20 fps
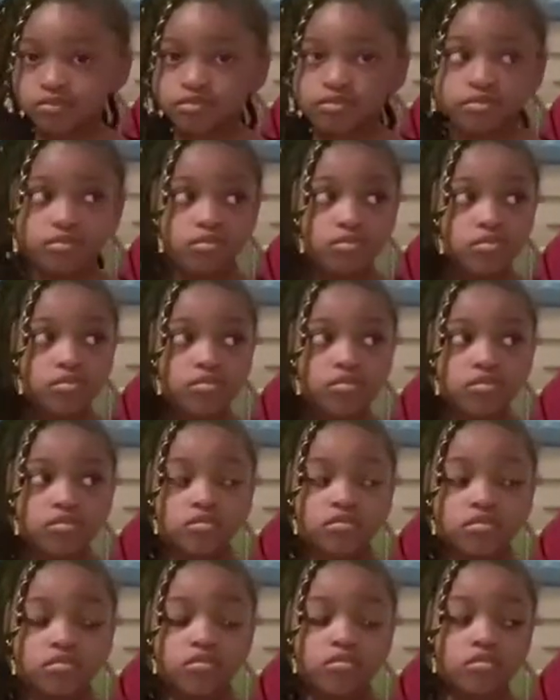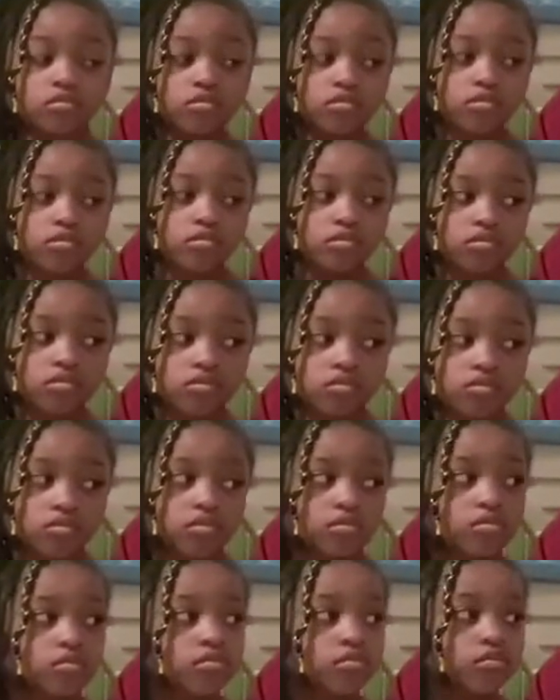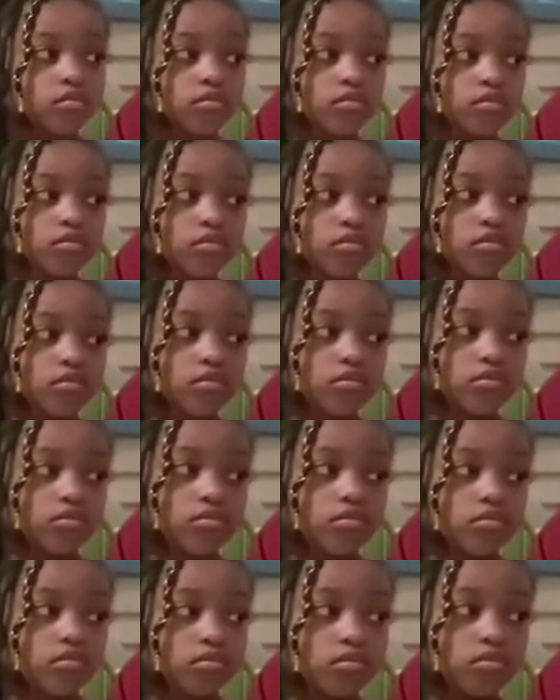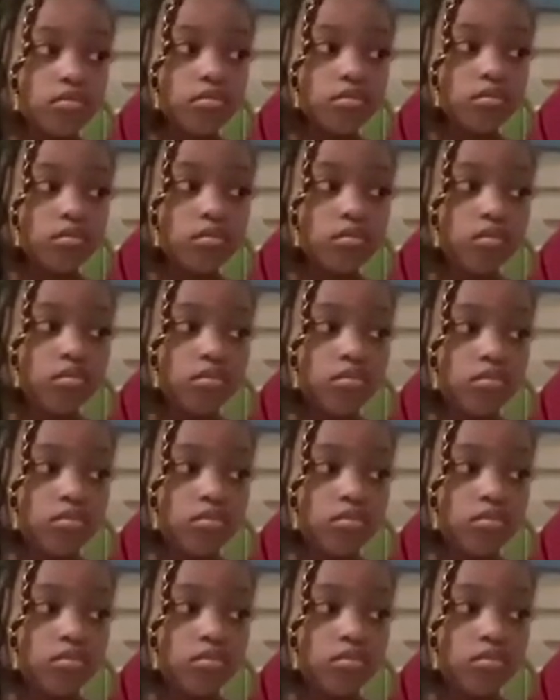(silent)